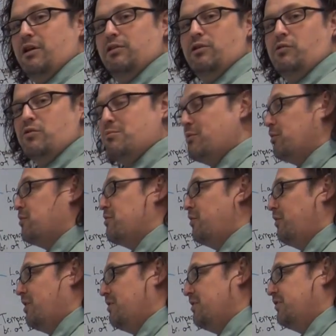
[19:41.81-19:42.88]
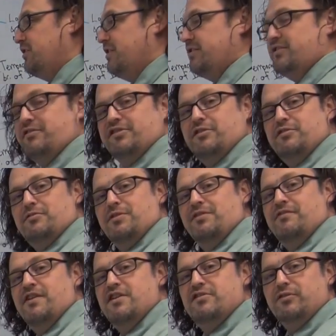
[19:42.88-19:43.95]
lower motor neuron disease associated with the
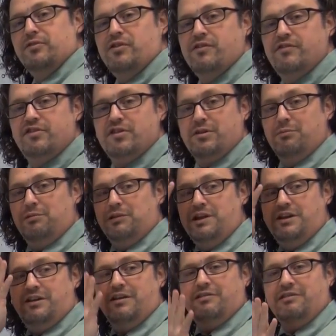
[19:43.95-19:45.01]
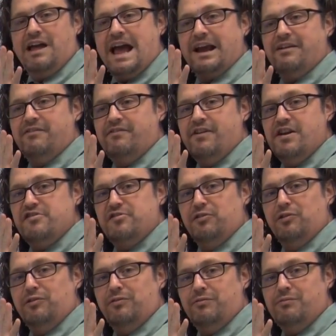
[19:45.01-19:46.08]
facial nerves, a complete lack of
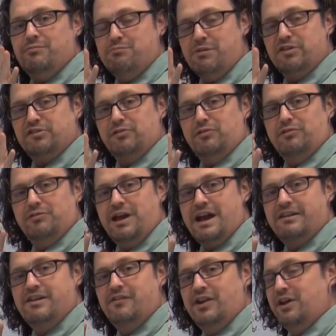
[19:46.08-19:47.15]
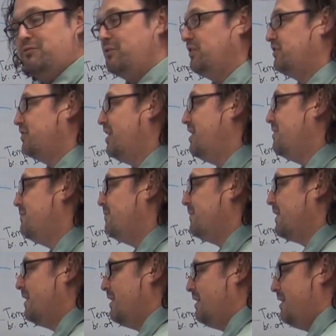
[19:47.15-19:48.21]
facial muscle activity on one side.
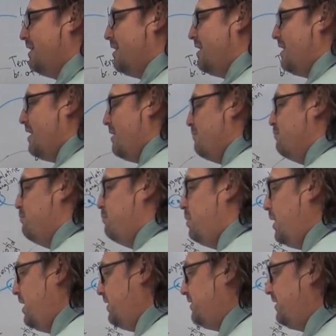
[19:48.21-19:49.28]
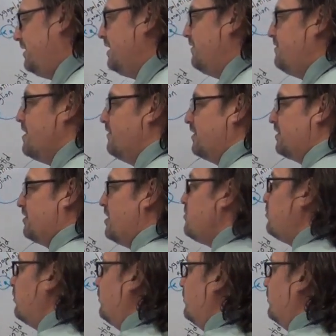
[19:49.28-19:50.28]
But if you have a central